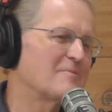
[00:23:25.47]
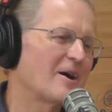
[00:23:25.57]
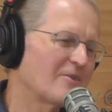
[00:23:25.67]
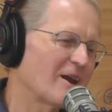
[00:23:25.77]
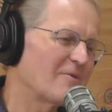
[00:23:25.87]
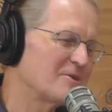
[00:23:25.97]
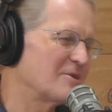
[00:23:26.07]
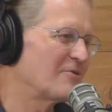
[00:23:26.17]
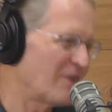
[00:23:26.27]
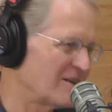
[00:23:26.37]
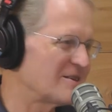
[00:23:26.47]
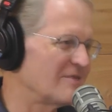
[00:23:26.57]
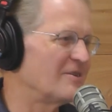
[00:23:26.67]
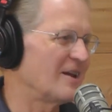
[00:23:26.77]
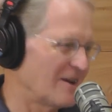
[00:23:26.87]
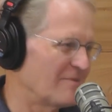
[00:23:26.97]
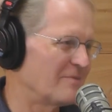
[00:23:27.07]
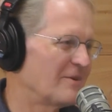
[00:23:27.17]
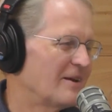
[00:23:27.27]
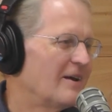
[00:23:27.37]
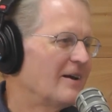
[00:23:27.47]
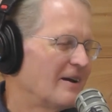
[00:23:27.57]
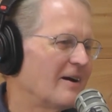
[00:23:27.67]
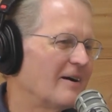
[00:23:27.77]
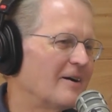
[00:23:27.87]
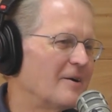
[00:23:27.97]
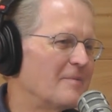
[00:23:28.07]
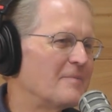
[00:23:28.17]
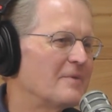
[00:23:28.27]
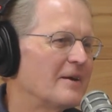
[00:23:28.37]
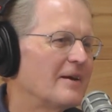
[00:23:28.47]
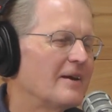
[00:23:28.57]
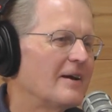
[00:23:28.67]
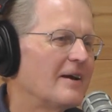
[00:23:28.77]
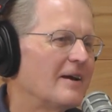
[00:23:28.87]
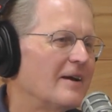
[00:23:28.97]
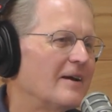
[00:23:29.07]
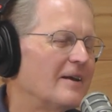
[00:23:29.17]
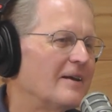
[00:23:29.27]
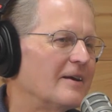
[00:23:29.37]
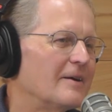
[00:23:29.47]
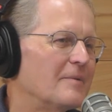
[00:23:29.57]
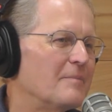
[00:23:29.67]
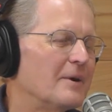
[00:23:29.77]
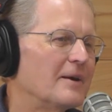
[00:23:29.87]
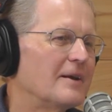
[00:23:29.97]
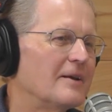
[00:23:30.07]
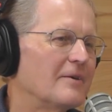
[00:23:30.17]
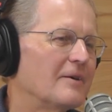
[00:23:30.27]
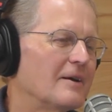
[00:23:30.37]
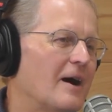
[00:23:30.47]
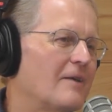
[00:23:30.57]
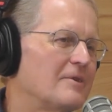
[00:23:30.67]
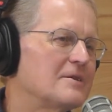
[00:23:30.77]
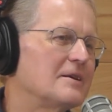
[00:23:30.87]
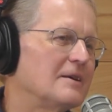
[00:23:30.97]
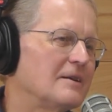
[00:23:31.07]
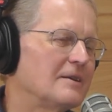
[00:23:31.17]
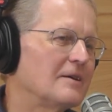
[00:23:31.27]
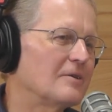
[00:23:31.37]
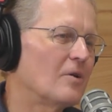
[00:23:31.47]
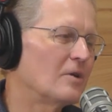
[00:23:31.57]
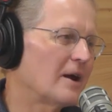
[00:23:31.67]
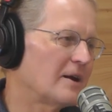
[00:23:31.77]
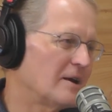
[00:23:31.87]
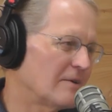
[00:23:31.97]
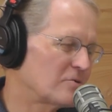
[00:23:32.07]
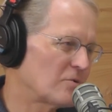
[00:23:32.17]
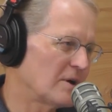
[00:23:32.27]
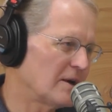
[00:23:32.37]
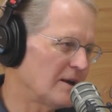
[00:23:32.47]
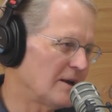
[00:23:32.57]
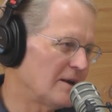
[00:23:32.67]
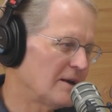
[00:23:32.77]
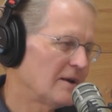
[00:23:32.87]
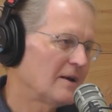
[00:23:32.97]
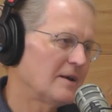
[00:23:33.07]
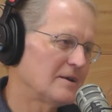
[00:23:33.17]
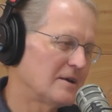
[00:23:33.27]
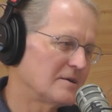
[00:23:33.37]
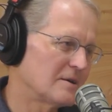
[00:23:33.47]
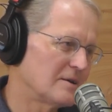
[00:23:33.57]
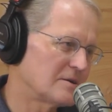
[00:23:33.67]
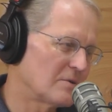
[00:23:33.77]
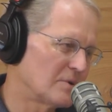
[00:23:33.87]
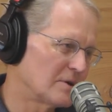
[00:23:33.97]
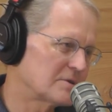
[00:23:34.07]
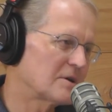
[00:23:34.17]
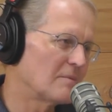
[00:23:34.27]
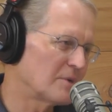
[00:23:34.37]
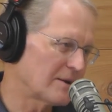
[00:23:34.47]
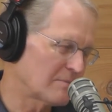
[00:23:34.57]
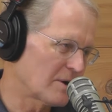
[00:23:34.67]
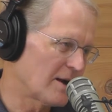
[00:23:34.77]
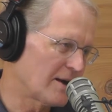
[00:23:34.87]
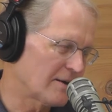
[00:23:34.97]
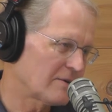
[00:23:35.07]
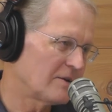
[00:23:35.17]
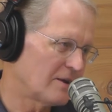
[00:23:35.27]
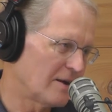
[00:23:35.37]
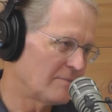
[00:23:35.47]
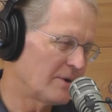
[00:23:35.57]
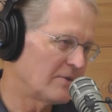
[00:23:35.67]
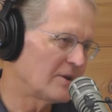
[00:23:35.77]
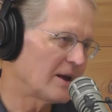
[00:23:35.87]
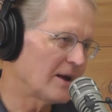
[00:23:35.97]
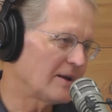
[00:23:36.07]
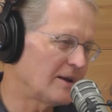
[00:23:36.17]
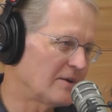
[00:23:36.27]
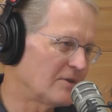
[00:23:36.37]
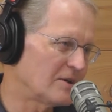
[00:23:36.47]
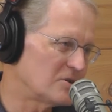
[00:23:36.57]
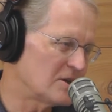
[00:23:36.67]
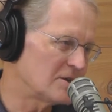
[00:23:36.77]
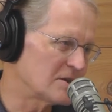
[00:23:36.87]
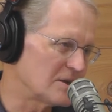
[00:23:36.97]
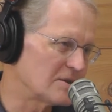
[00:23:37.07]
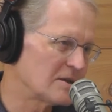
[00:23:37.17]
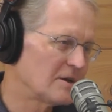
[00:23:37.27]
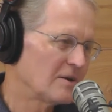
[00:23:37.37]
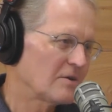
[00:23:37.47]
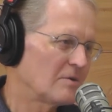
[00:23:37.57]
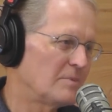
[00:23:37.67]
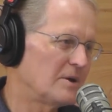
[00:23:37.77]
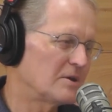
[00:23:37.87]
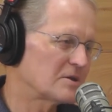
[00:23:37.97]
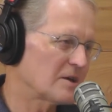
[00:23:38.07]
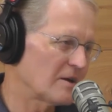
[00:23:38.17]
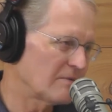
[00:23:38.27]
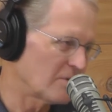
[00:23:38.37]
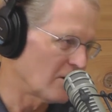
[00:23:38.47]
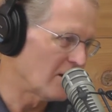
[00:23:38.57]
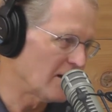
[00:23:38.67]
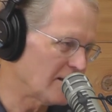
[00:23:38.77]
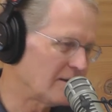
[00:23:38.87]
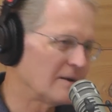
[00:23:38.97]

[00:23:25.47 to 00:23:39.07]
somehow that was offensive to him. Huh. Um, and uh, but you know obviously the, whole idea of Trinity is is a real stumbling block to mm-hmm. them, and the idea that Jesus could be the Son of God.